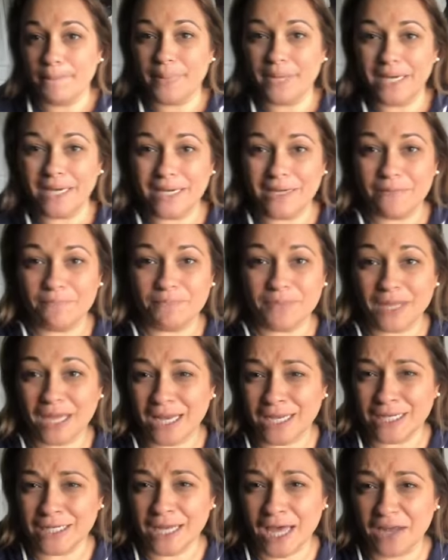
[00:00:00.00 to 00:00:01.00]
But
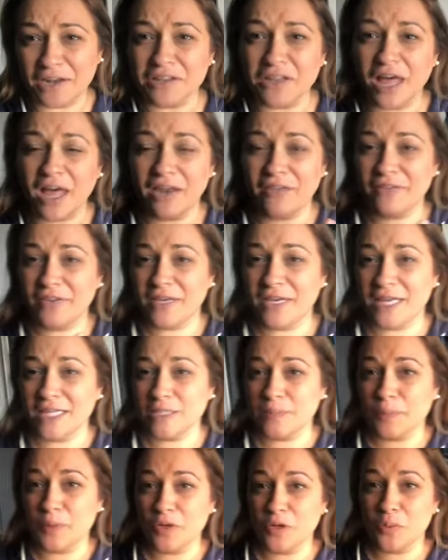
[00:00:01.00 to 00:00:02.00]
not a lot of it
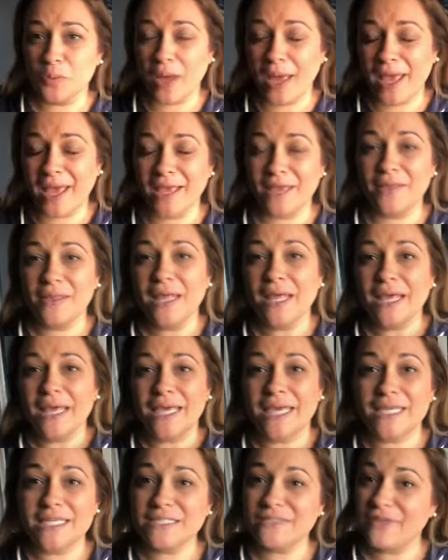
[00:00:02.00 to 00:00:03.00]
gets put away.
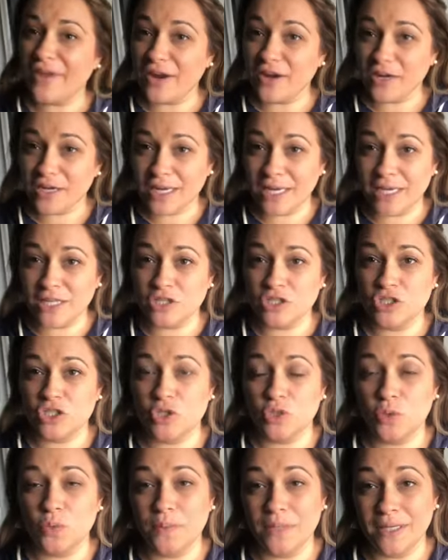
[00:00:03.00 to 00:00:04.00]
He is very
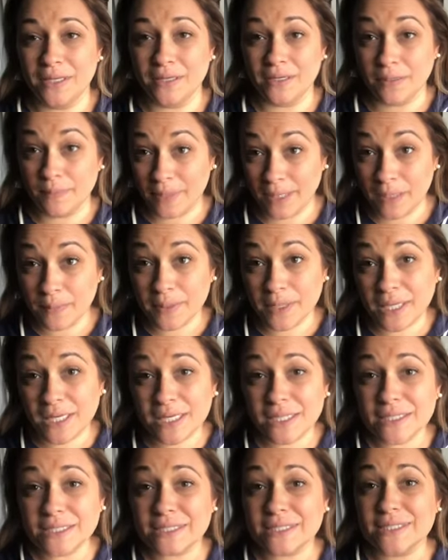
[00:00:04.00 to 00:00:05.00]
into being a
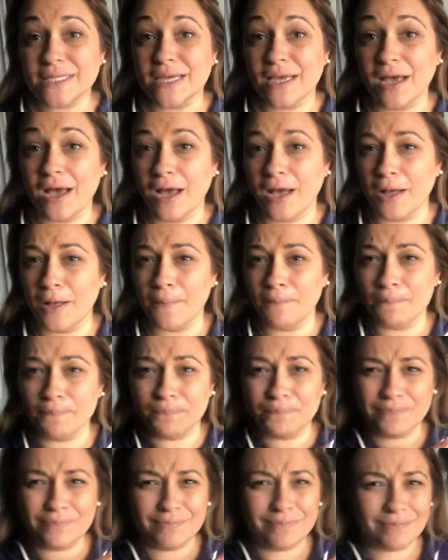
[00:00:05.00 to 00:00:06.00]
minimalist.
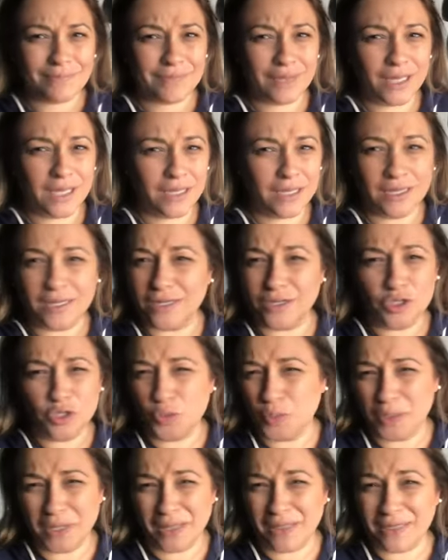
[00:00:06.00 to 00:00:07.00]

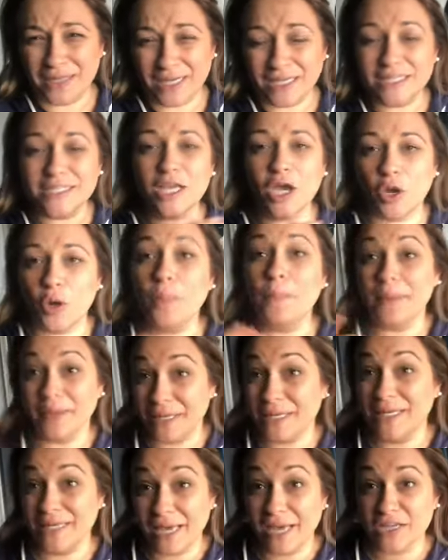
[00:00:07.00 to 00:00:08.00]
You wouldn't think so,
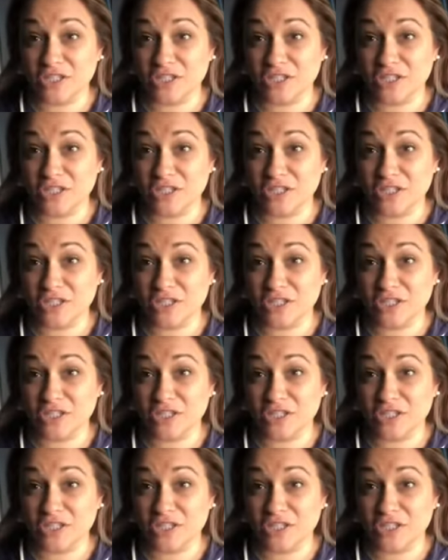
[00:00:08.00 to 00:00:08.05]
but he